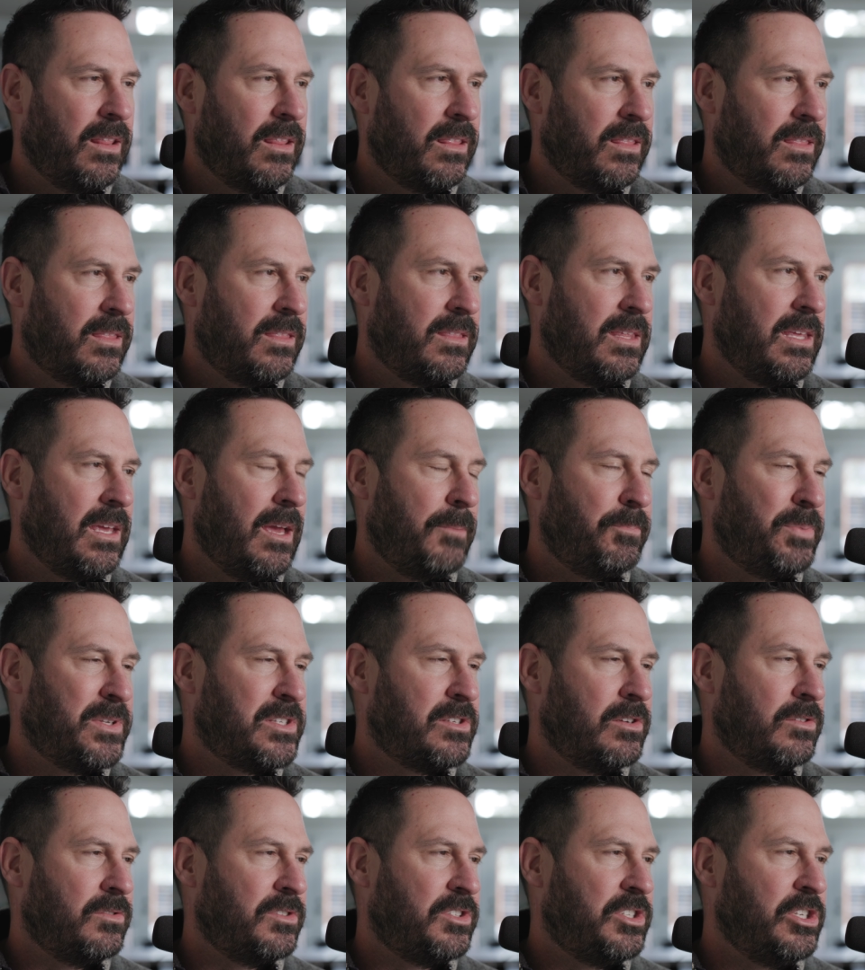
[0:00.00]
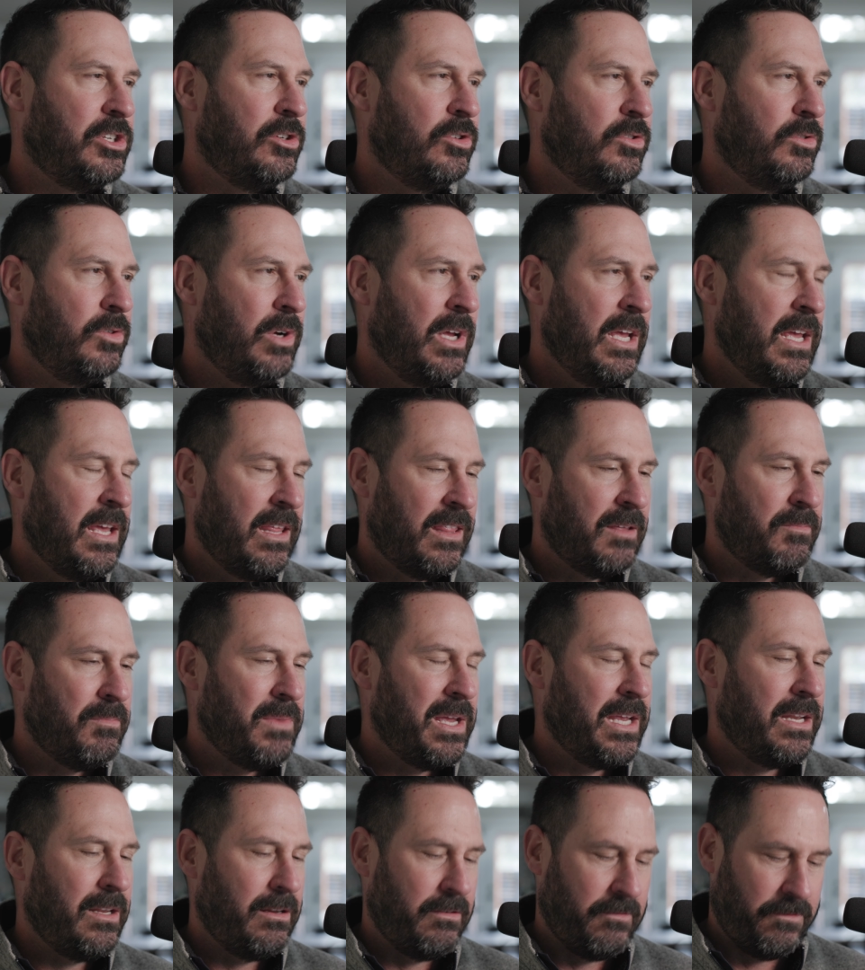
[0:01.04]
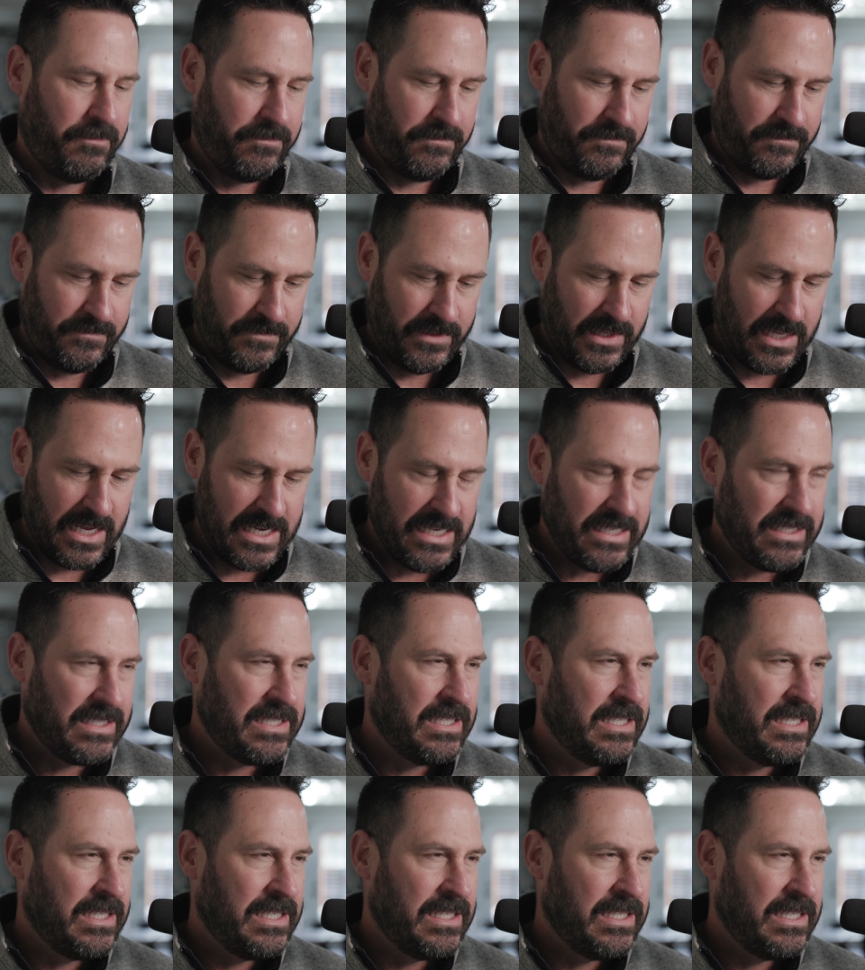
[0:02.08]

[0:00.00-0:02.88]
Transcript: the episode 2, the maiden flight.